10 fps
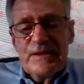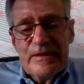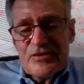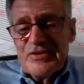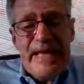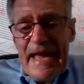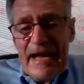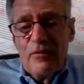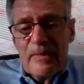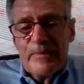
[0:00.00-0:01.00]
is
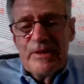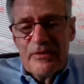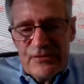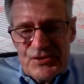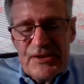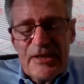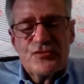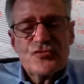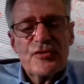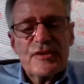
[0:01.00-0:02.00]
now. I mean, there is an
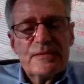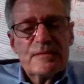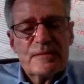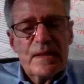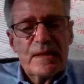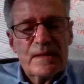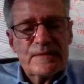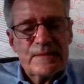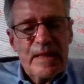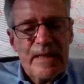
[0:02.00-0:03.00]
Android
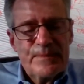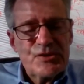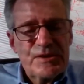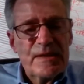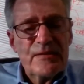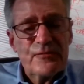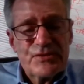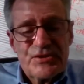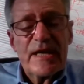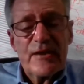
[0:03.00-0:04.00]
option and there is
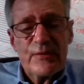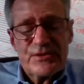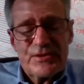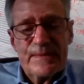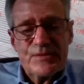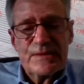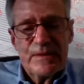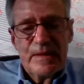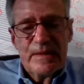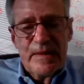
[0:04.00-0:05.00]
an iOS option,
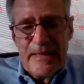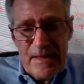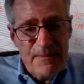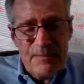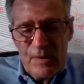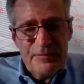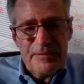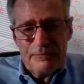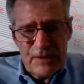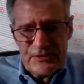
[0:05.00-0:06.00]
and they both
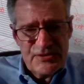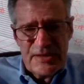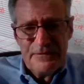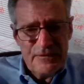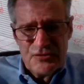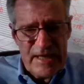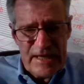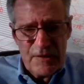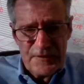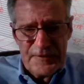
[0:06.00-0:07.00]
run Safety Chat
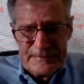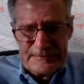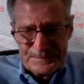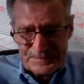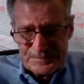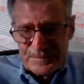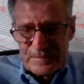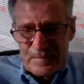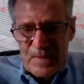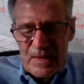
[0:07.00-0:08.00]
on there.
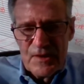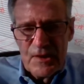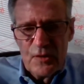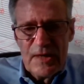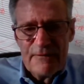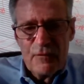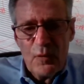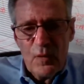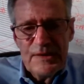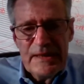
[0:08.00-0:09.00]
They don't have
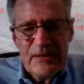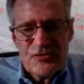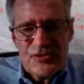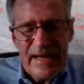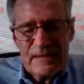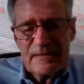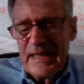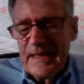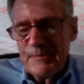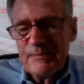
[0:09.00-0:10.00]
all the exact
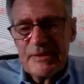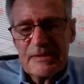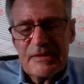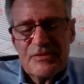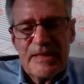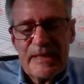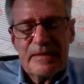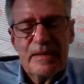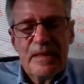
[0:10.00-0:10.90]
capabilities that